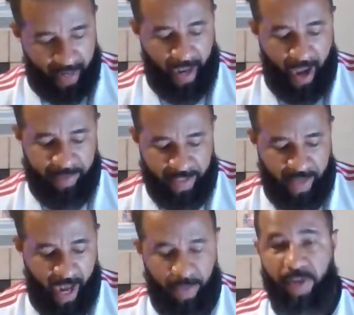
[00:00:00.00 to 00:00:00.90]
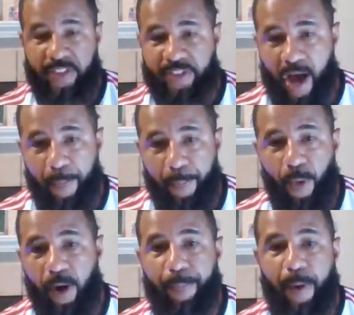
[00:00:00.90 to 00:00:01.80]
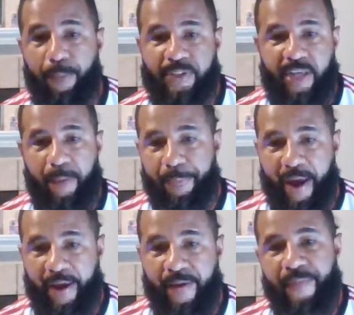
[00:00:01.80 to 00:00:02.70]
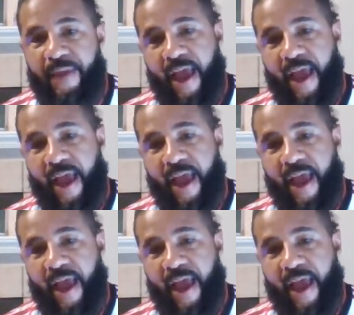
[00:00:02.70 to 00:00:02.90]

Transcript: I wrote this down. Poor People's Campaign,